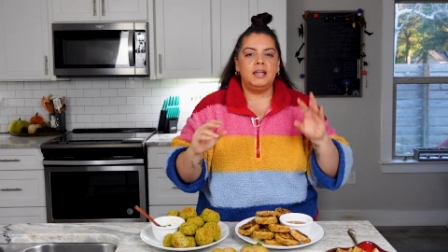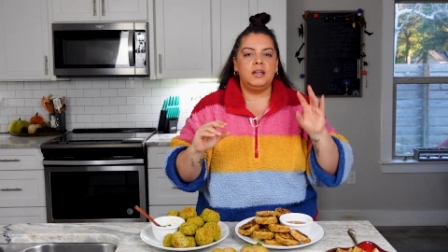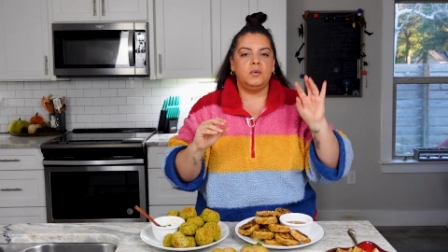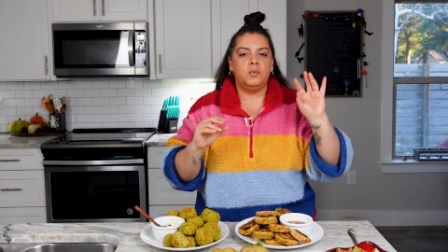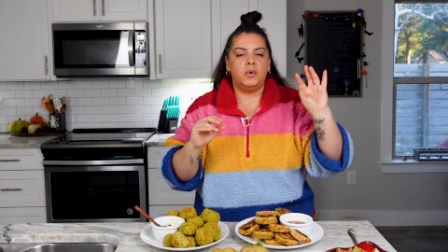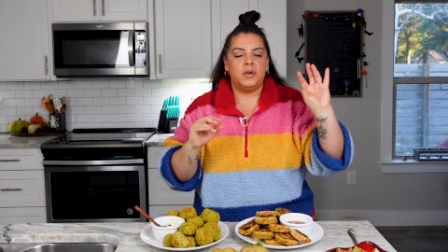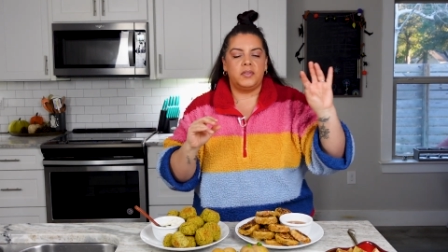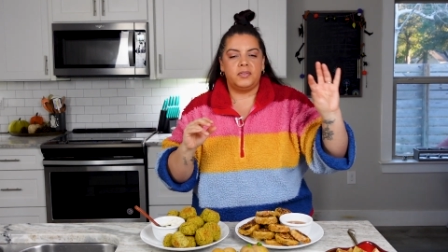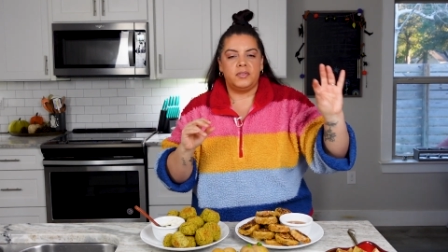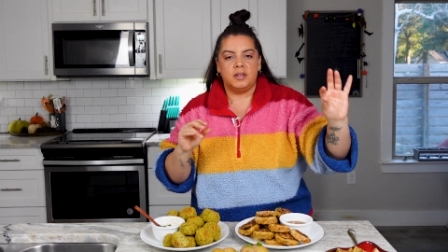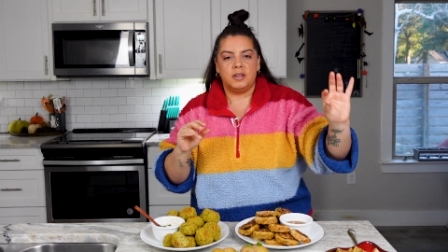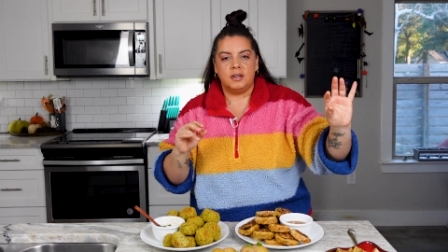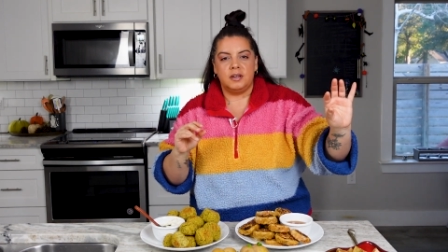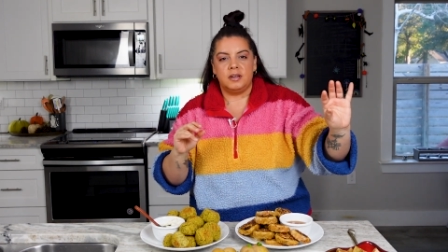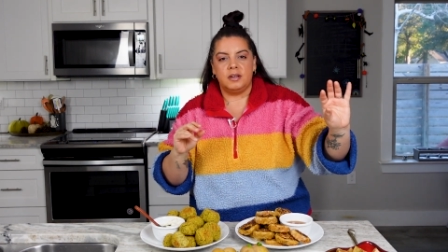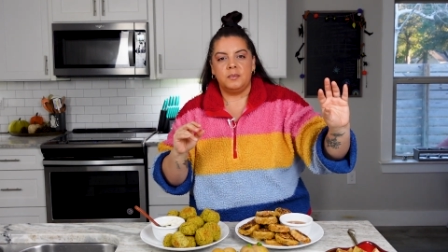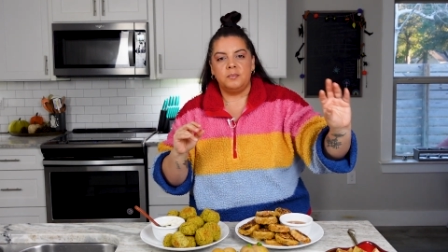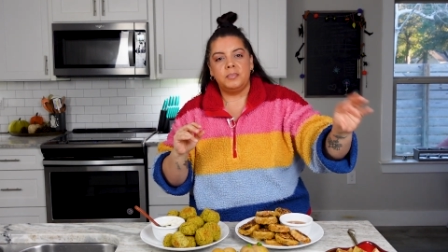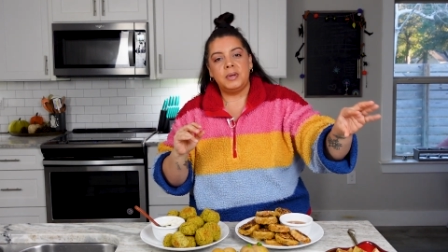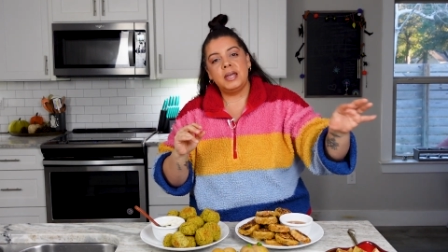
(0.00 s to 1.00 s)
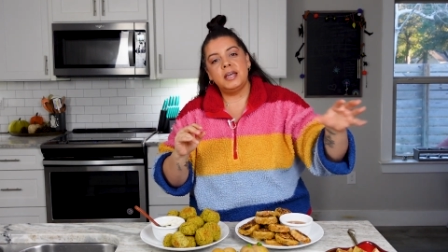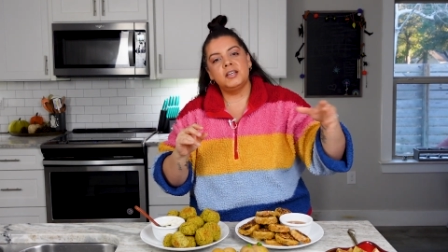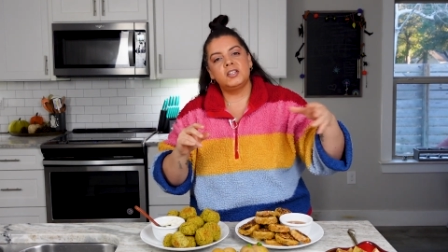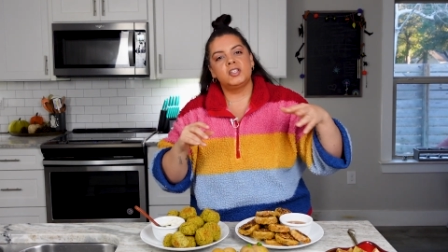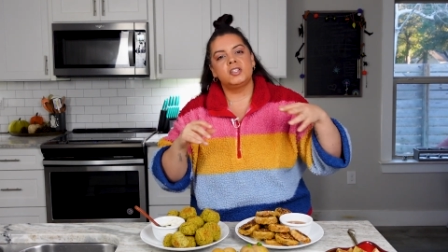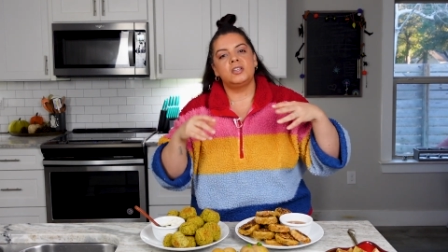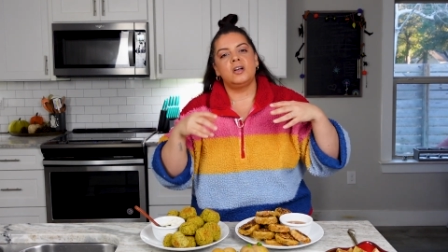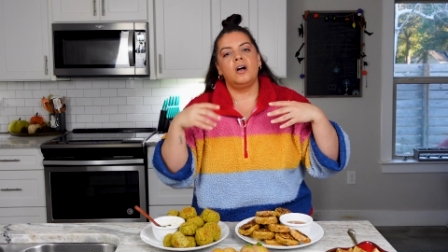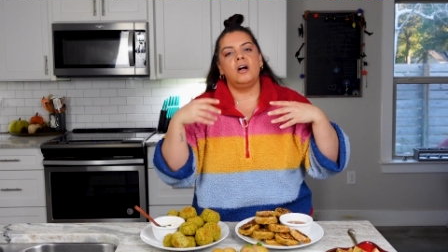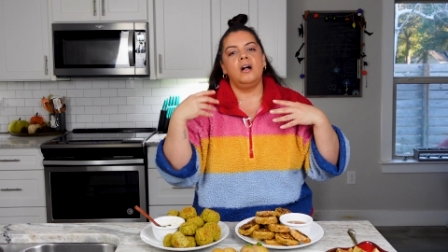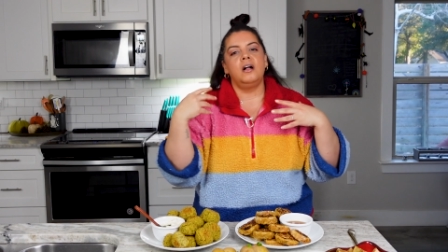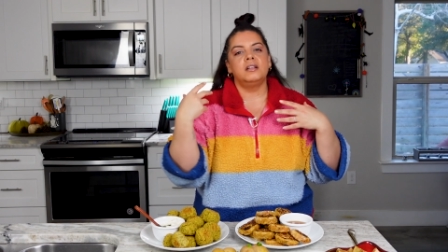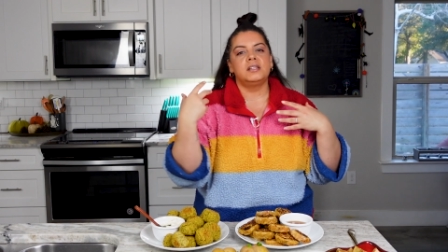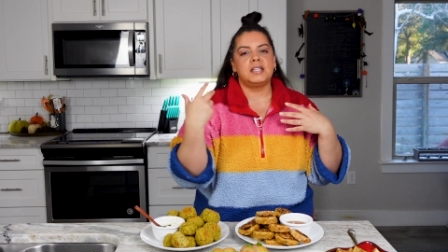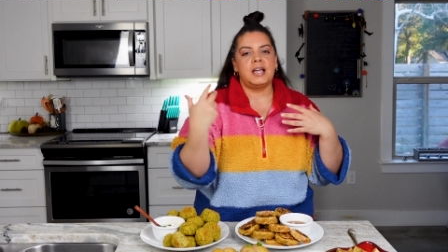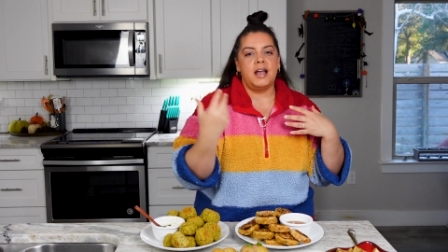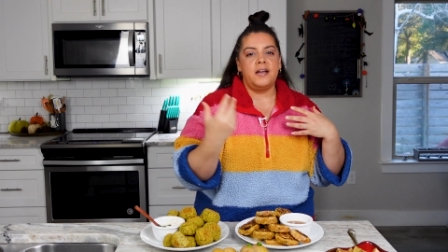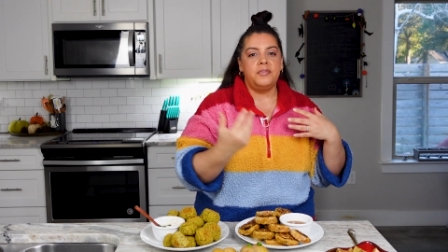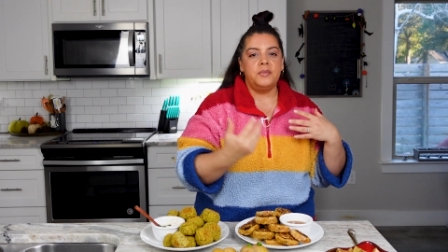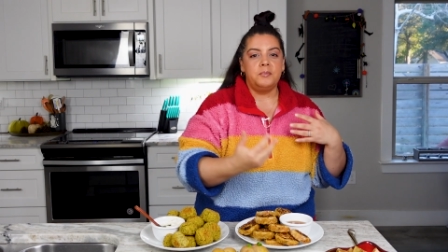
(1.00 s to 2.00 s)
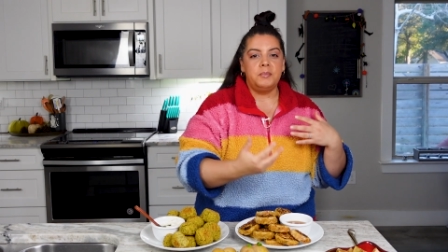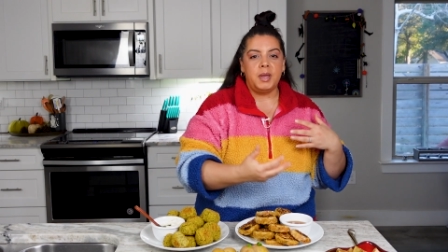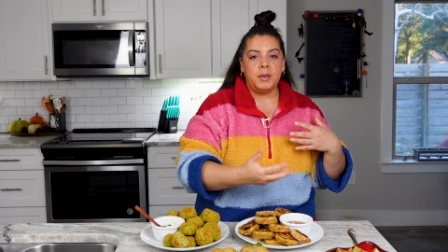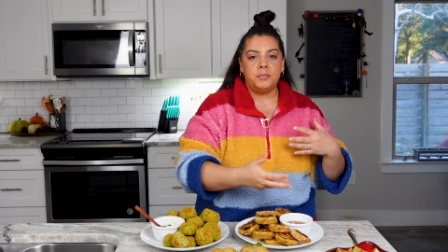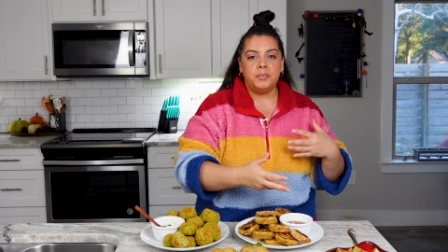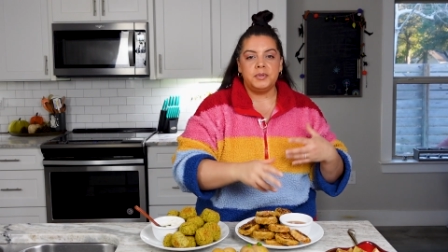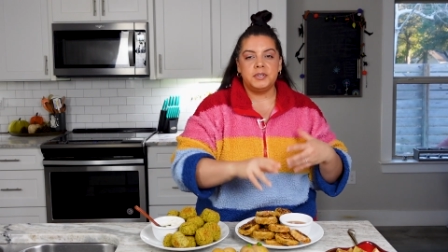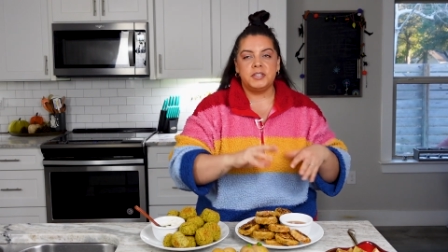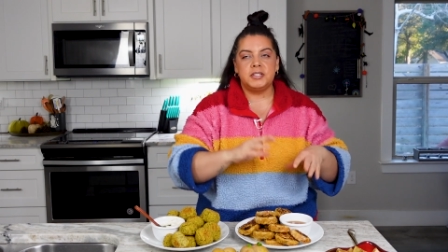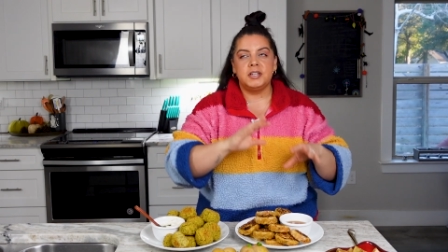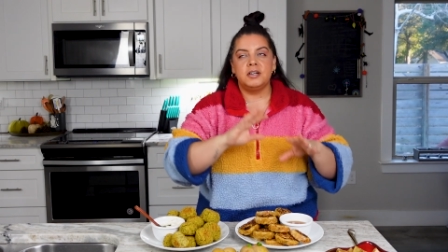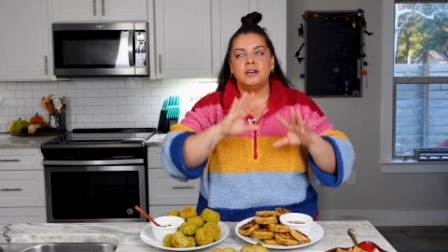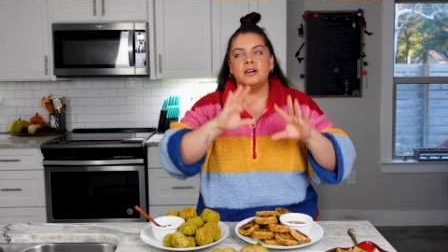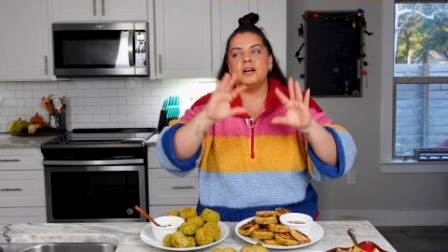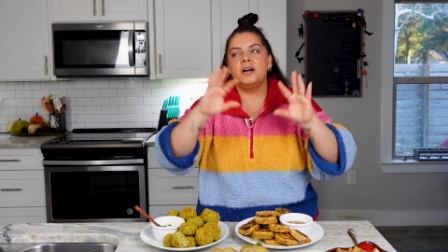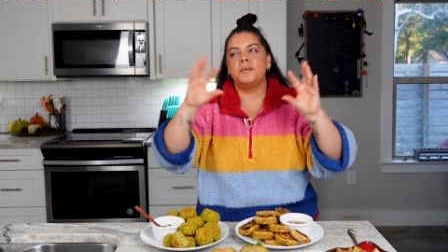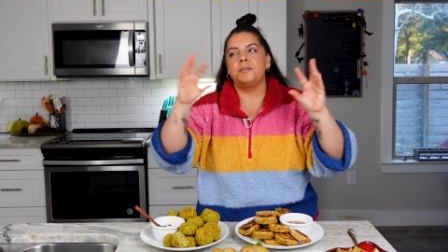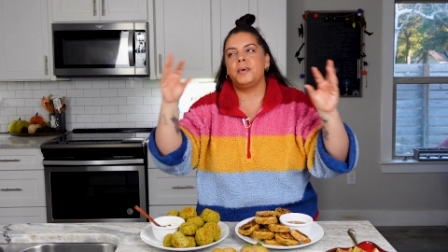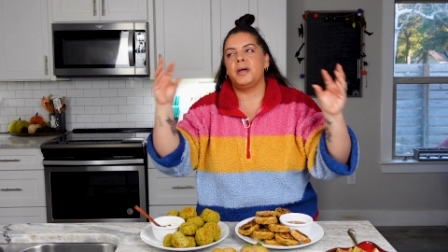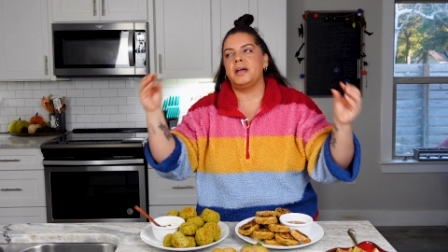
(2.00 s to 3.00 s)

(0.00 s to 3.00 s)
with the pink salt and the maple syrup.